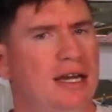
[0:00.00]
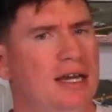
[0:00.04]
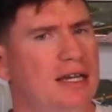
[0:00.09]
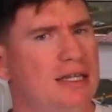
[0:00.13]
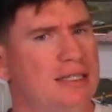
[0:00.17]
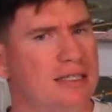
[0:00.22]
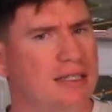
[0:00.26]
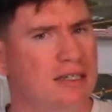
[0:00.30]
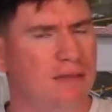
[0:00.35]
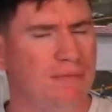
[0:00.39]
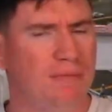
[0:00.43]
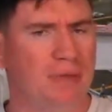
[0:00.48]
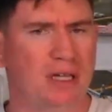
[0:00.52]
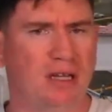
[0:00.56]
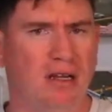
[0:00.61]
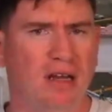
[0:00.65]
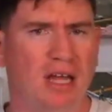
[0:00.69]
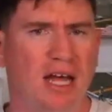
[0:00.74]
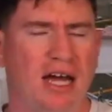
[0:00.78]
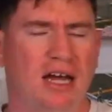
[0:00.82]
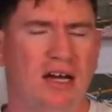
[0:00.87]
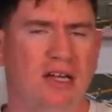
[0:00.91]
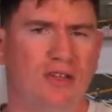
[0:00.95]
It's going to be a
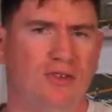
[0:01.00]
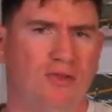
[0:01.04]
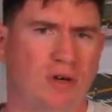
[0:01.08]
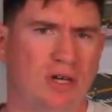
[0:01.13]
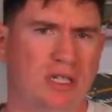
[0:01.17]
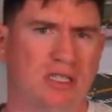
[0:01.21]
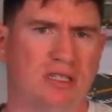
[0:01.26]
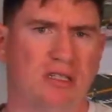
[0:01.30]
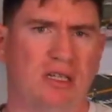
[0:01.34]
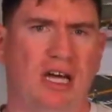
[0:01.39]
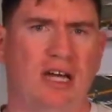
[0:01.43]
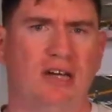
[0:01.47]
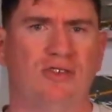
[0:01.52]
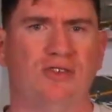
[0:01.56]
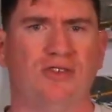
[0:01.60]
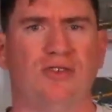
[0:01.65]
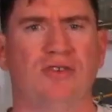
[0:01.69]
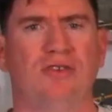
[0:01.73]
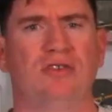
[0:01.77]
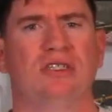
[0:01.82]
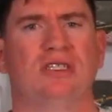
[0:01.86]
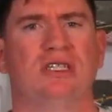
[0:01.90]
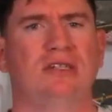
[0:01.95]
lot of twists, a lot of
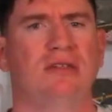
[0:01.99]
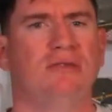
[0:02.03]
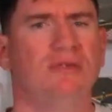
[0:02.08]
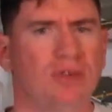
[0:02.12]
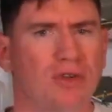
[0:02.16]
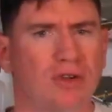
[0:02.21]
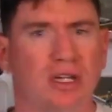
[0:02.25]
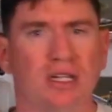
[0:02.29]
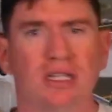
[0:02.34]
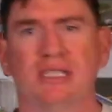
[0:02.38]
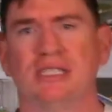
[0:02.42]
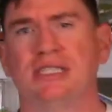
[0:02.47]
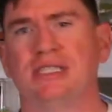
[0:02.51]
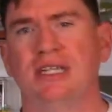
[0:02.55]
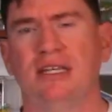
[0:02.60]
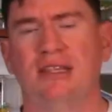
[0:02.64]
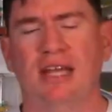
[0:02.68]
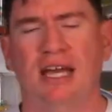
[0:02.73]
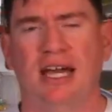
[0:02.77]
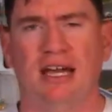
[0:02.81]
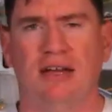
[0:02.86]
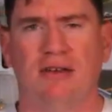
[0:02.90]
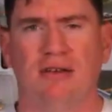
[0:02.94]
turns, and you're going to see
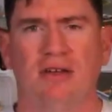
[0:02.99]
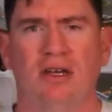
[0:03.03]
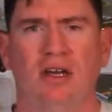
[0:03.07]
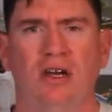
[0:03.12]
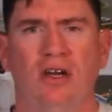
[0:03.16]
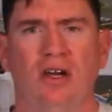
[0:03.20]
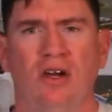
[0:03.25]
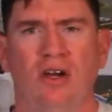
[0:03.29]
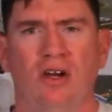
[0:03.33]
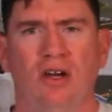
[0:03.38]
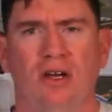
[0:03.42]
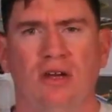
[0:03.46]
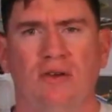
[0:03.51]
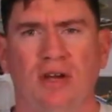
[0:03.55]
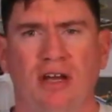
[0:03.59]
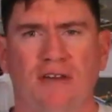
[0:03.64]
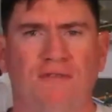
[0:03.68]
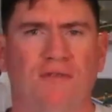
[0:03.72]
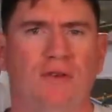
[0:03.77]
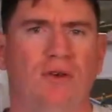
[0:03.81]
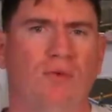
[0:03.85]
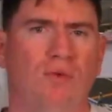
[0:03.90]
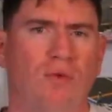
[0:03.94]
that
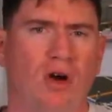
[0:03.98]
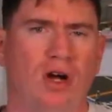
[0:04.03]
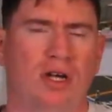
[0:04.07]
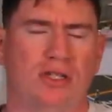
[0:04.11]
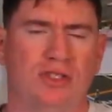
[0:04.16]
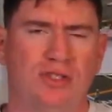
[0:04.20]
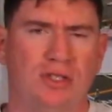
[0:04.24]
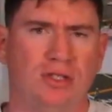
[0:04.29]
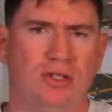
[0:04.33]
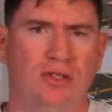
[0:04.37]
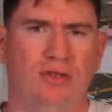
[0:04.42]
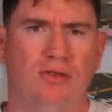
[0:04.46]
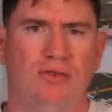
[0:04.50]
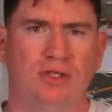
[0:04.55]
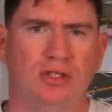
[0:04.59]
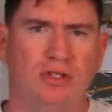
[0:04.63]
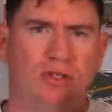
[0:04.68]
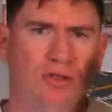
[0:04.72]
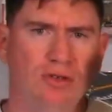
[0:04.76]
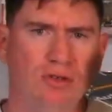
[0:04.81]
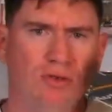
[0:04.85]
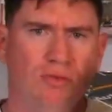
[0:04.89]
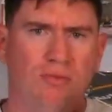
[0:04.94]
if you watch on
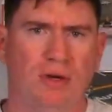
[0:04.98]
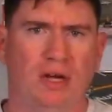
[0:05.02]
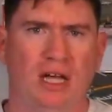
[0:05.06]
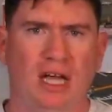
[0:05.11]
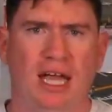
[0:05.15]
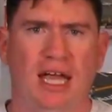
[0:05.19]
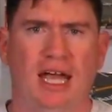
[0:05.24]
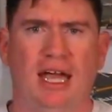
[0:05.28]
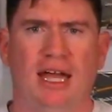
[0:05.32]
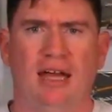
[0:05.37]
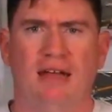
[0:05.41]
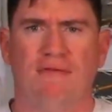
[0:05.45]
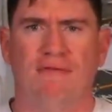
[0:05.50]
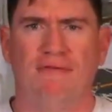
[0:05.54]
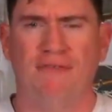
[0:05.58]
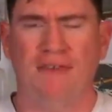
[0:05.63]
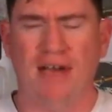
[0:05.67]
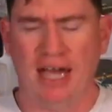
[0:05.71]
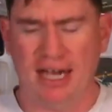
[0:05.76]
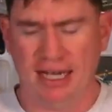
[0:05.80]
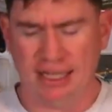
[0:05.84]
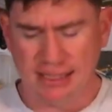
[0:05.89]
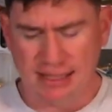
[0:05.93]
YouTube and
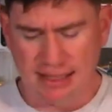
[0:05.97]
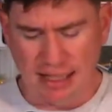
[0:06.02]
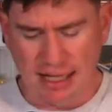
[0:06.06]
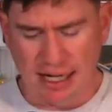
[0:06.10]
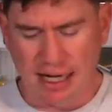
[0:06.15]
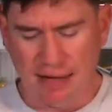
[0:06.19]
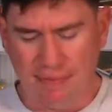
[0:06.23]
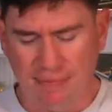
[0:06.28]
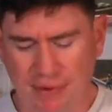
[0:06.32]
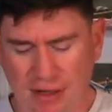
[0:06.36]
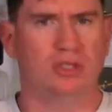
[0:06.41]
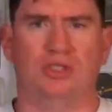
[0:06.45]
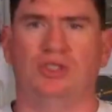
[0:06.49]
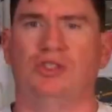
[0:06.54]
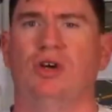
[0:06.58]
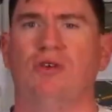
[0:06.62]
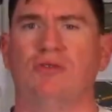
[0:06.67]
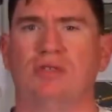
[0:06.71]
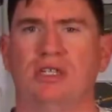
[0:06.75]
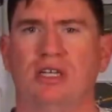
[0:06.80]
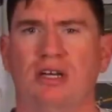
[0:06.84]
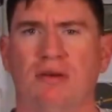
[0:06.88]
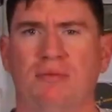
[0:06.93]
fast lap. The
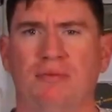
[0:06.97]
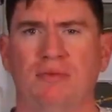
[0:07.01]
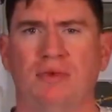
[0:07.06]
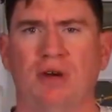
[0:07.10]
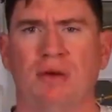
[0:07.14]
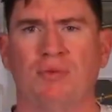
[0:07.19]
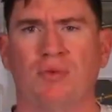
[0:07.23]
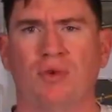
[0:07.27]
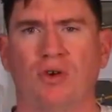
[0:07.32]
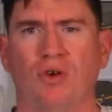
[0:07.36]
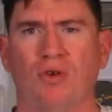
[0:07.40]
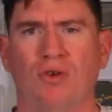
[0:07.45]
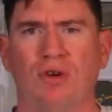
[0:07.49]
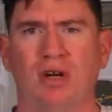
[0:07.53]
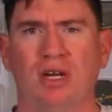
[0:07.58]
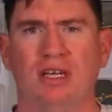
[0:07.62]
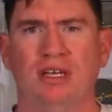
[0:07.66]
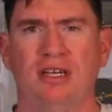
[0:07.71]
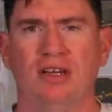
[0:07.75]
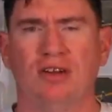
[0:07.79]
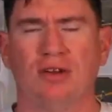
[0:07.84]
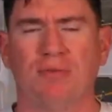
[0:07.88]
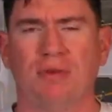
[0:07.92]
shows I'm recording
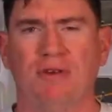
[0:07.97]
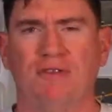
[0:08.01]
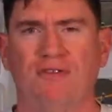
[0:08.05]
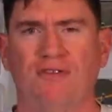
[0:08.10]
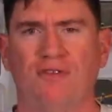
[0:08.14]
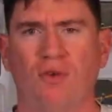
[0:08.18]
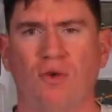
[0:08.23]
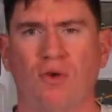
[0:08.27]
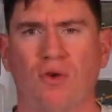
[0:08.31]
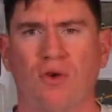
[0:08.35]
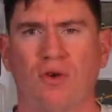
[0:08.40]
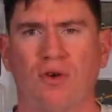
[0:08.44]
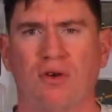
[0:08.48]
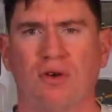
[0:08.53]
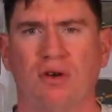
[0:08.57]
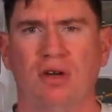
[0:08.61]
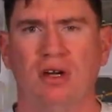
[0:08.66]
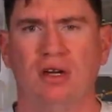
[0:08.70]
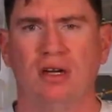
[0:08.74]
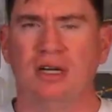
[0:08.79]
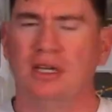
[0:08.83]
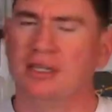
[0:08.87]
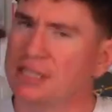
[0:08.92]
here before,
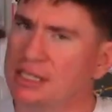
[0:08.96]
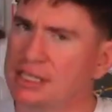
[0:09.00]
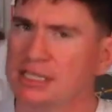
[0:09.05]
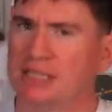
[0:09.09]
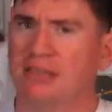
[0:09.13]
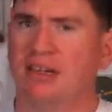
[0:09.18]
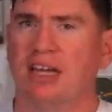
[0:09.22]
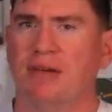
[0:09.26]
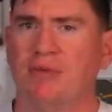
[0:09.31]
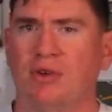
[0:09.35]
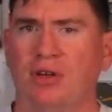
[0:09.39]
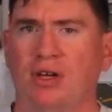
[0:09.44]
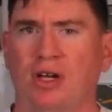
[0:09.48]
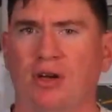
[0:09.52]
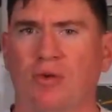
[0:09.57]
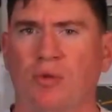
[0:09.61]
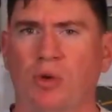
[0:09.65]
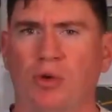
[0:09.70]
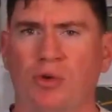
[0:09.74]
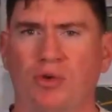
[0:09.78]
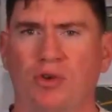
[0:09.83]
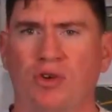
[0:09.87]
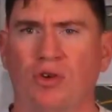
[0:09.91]
and disclaimer here,
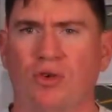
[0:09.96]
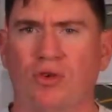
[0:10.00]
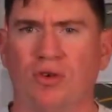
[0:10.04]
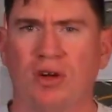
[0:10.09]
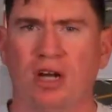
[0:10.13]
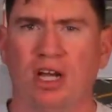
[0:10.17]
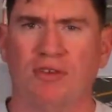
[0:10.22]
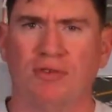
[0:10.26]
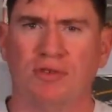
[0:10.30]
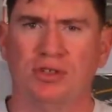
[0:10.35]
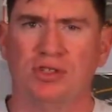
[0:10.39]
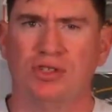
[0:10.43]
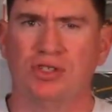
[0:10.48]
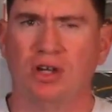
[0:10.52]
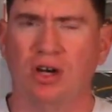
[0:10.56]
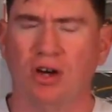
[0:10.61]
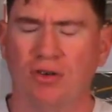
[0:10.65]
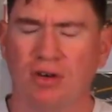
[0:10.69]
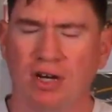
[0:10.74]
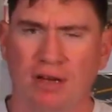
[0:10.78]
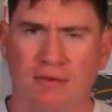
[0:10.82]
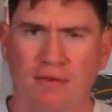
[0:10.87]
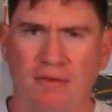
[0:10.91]
we record every
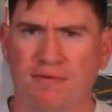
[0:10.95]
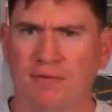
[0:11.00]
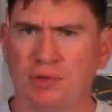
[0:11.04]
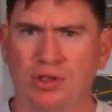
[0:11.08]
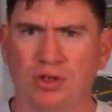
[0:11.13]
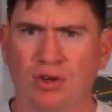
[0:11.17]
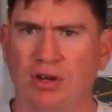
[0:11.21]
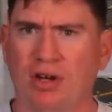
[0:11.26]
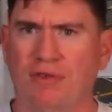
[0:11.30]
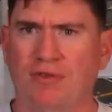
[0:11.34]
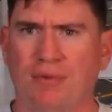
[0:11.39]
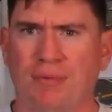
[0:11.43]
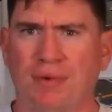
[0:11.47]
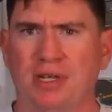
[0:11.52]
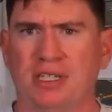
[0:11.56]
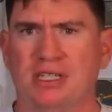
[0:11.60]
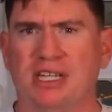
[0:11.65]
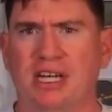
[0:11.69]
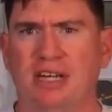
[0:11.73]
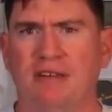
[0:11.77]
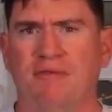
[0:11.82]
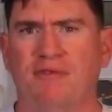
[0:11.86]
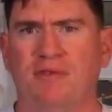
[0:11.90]
show, and I'm sure everybody's
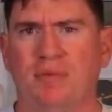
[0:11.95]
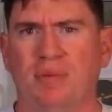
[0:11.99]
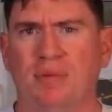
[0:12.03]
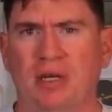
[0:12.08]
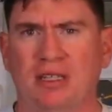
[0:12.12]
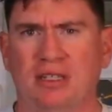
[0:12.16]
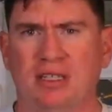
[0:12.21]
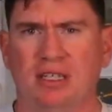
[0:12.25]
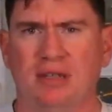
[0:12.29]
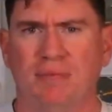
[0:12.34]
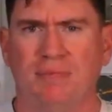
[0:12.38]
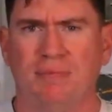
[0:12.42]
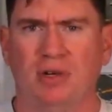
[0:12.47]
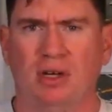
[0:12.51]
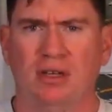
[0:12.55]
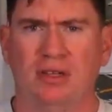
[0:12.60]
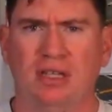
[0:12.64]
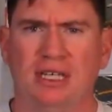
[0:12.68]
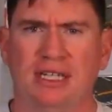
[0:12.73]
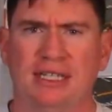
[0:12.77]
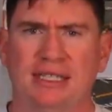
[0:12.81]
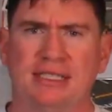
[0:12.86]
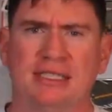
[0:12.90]
kind of picked up
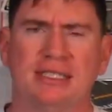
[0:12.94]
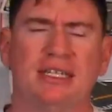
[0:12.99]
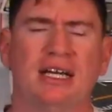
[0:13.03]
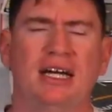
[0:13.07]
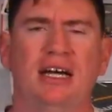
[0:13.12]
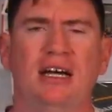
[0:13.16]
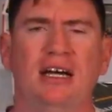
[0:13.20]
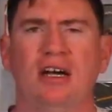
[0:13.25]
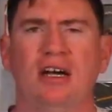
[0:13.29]
on this